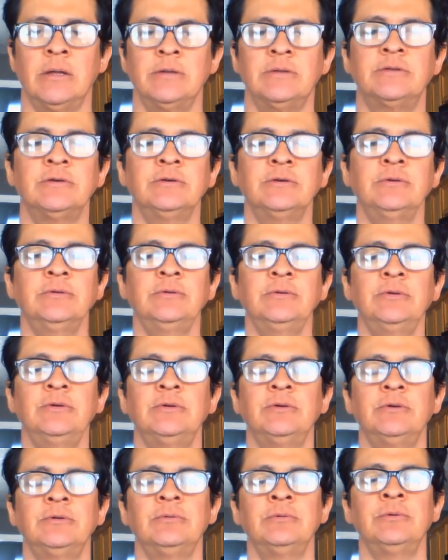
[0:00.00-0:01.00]
Do
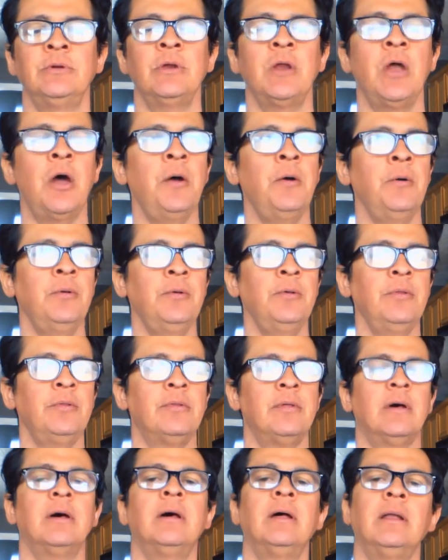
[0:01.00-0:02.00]
you know
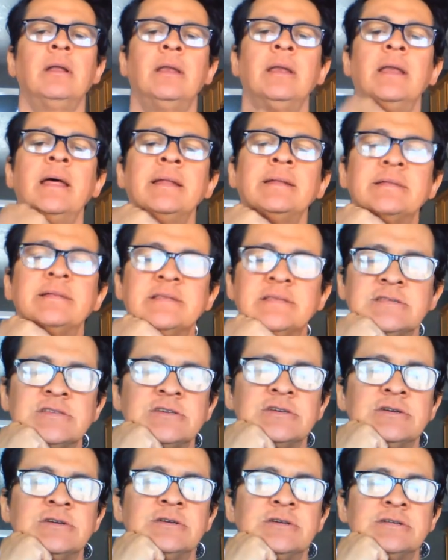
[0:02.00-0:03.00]
the
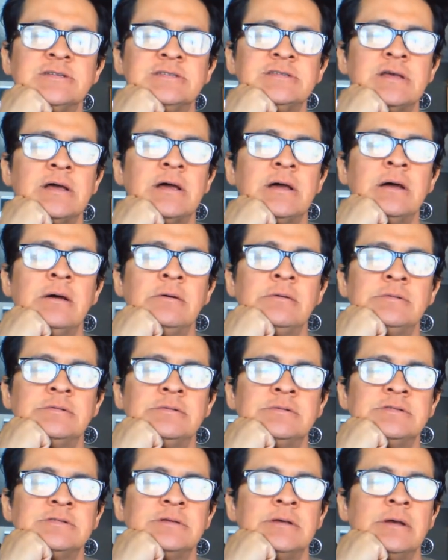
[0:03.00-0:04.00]
letter sound?
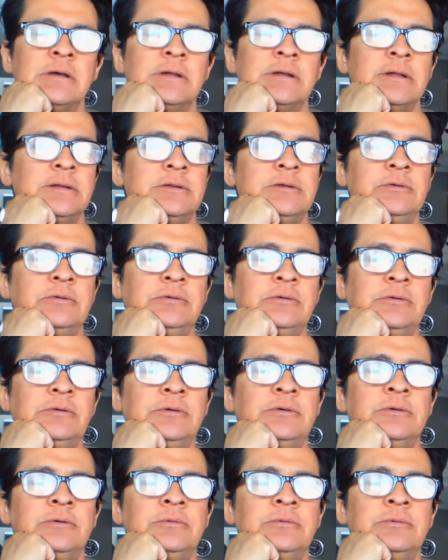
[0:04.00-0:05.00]
Do
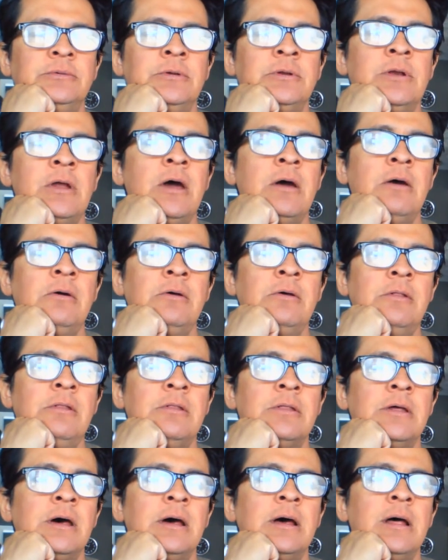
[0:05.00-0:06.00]
you know
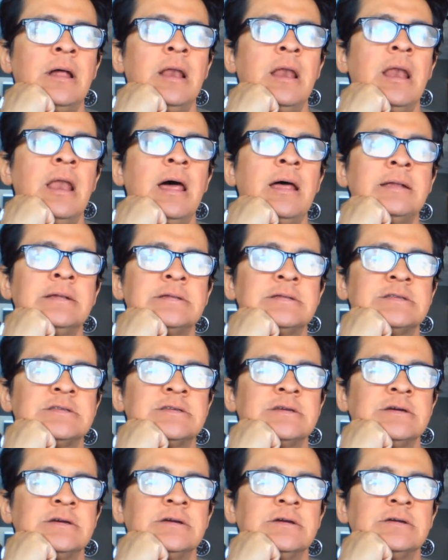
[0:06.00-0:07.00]
the
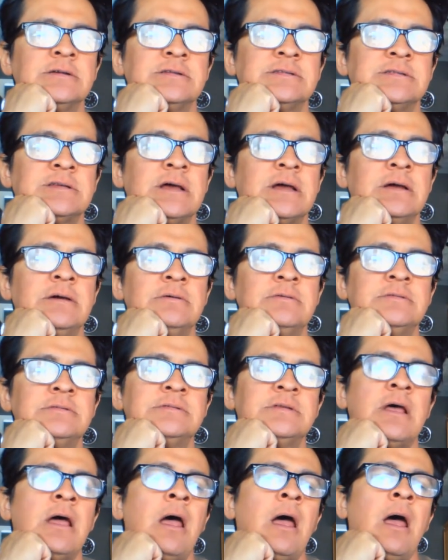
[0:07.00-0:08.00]
letter sound?
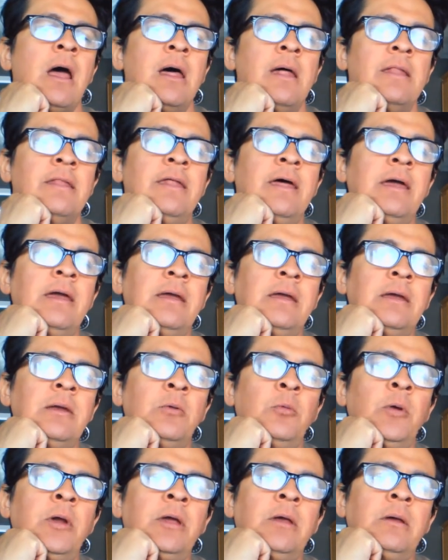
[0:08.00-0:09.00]
They
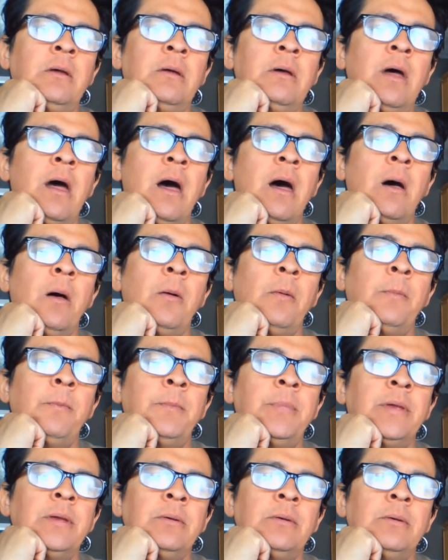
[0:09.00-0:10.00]
will help
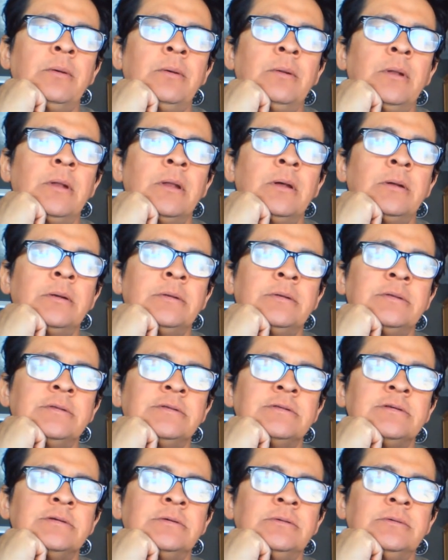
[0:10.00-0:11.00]
you learn
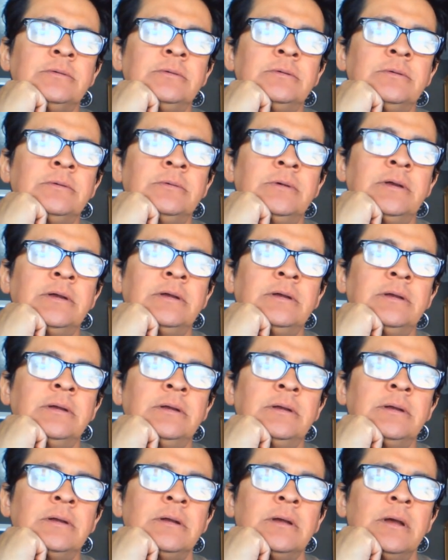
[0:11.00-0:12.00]
to read.
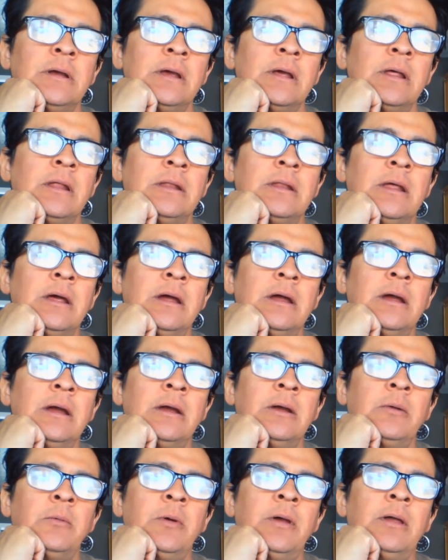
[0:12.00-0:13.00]
They
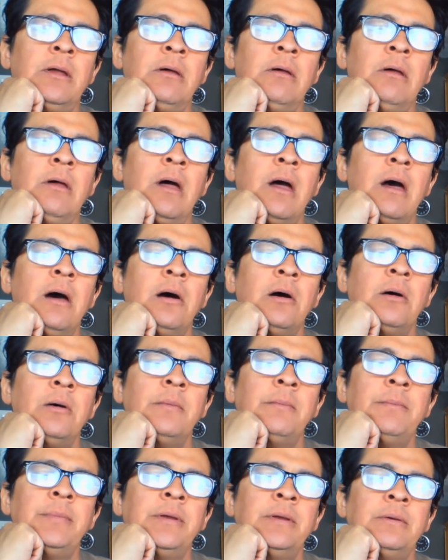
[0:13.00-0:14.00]
will help
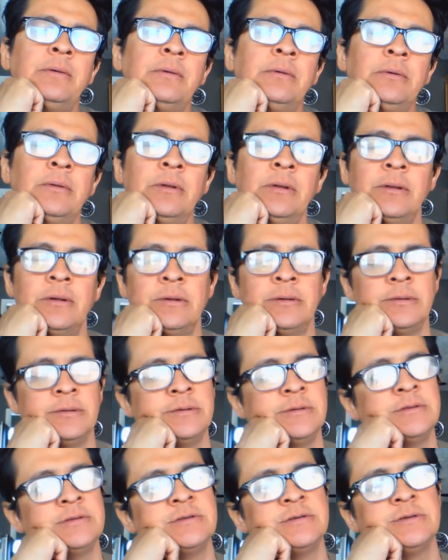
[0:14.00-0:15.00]
you learn
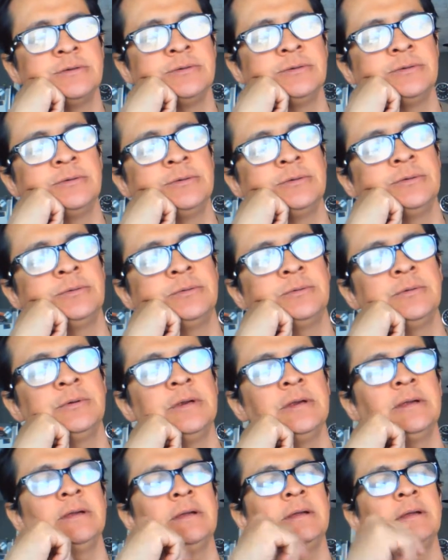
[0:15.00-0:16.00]
to read.